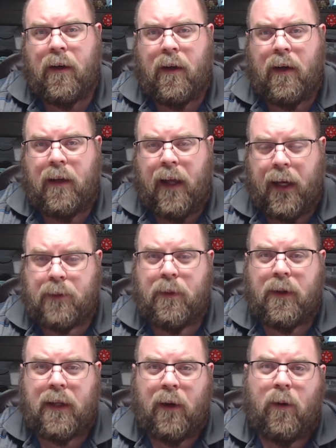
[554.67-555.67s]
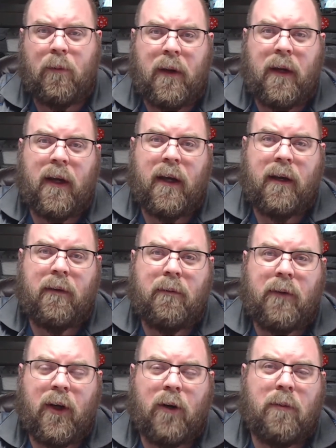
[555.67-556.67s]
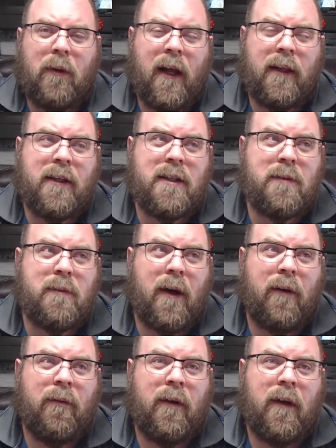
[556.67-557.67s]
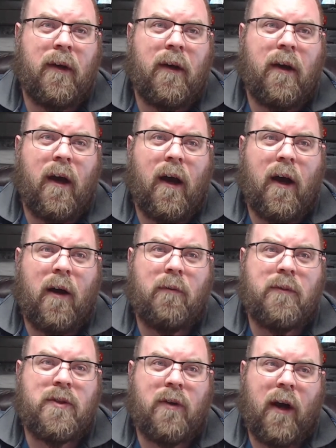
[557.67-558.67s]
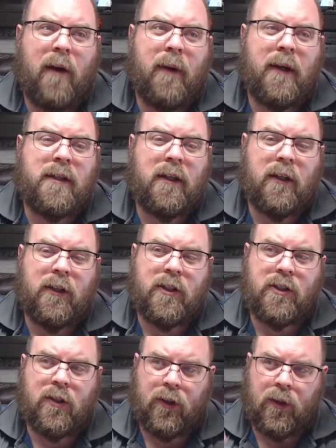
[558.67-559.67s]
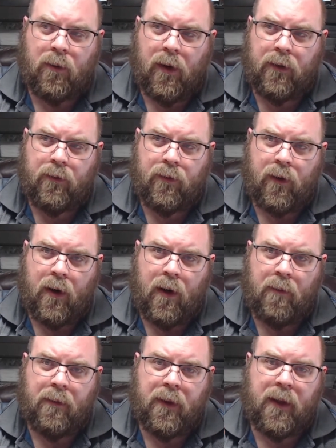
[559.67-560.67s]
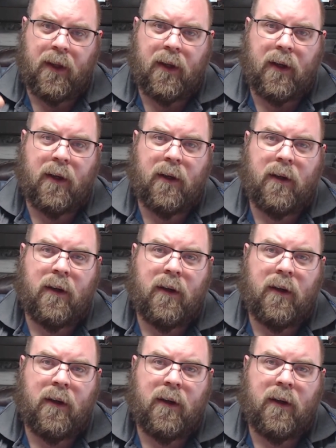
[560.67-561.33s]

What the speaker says: in expert there will be a cure blindness spell. So I basically just took the one from the